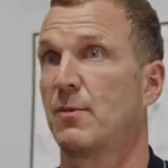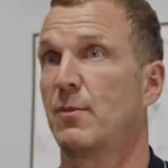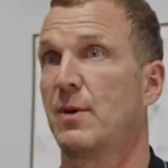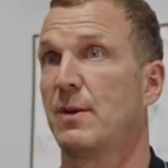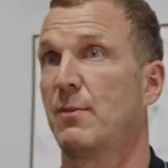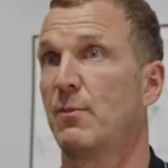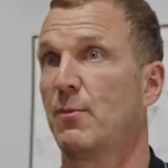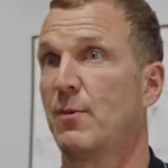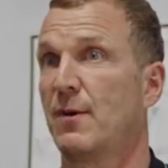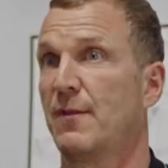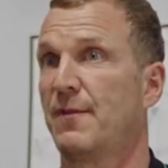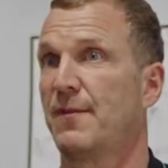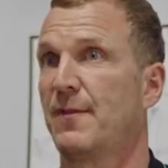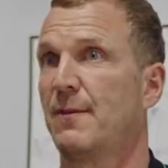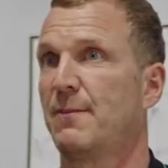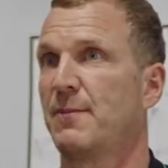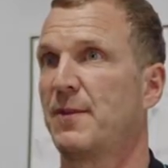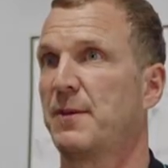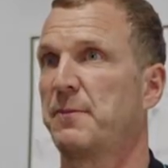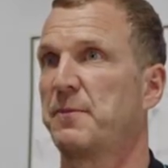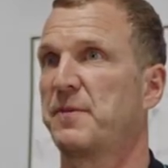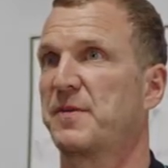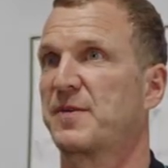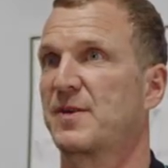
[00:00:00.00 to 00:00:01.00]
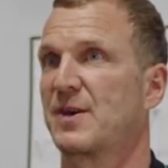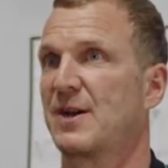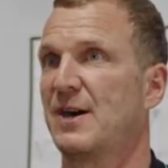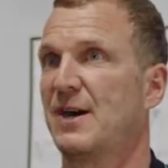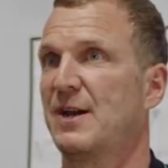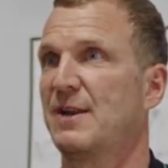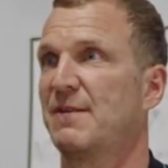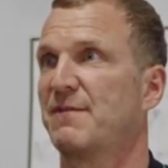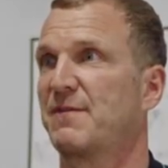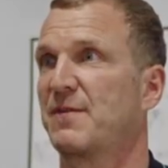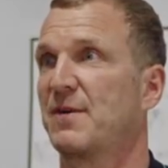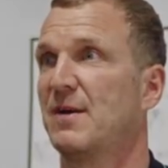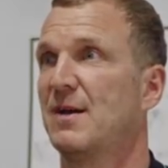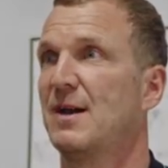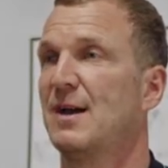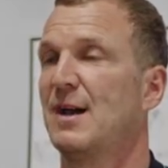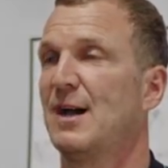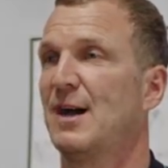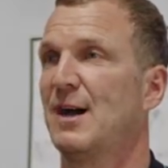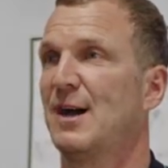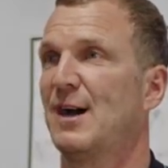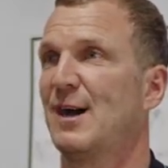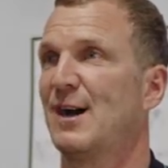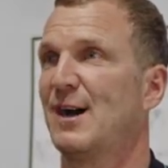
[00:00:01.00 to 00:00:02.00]
that went with them that was kind of
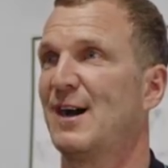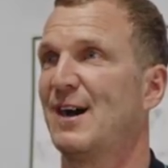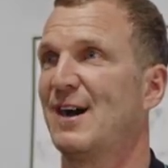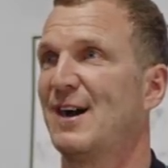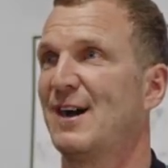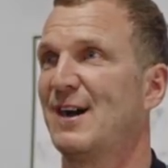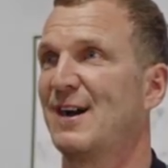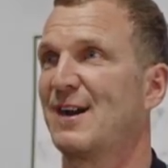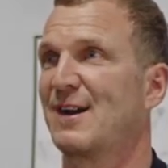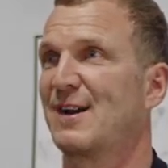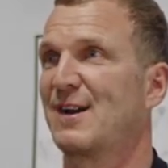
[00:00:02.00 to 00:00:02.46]
uh,